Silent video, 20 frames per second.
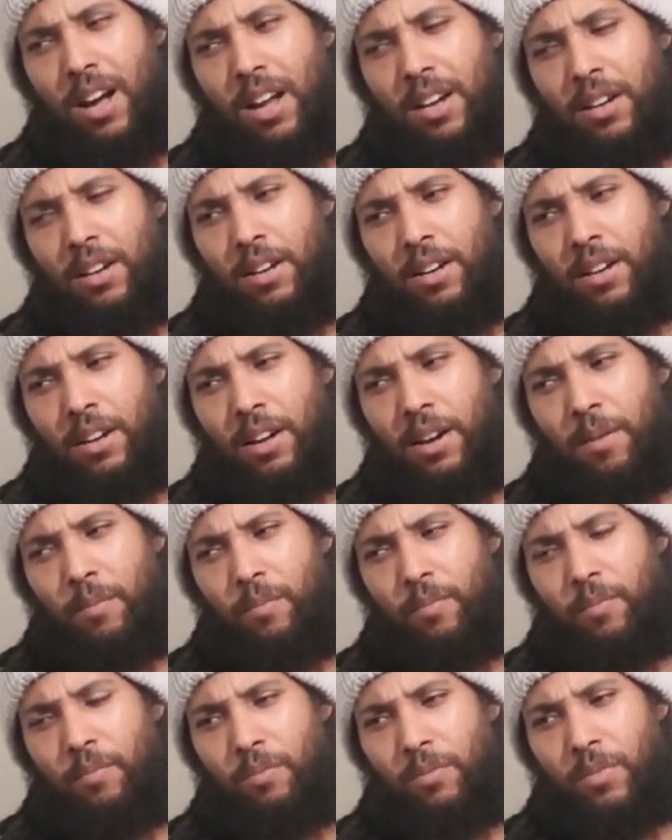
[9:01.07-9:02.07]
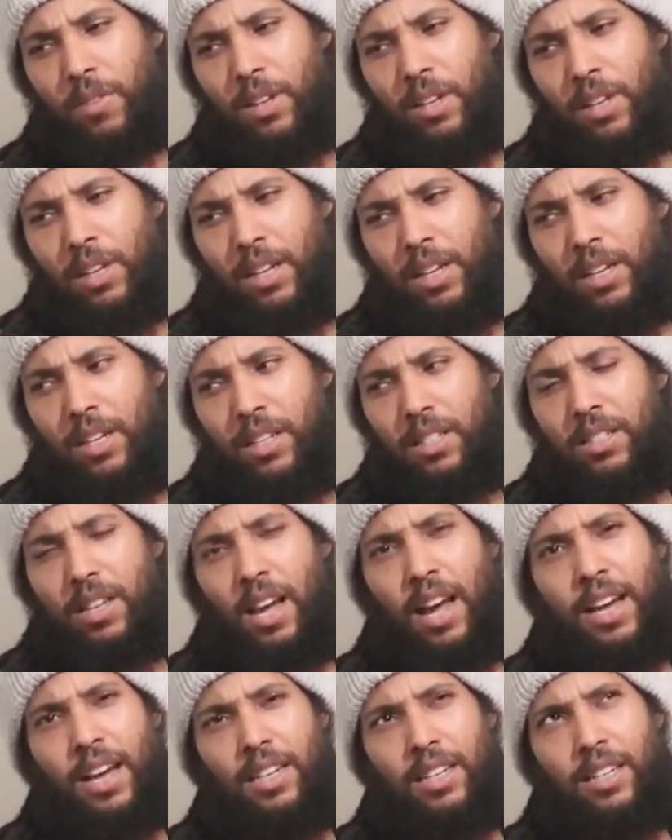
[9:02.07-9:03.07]
and he
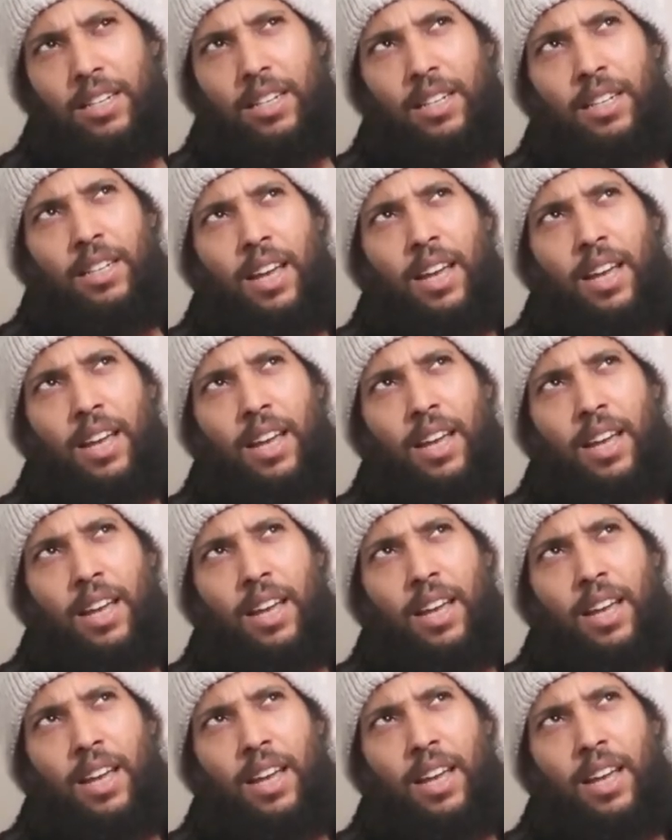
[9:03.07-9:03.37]
decided in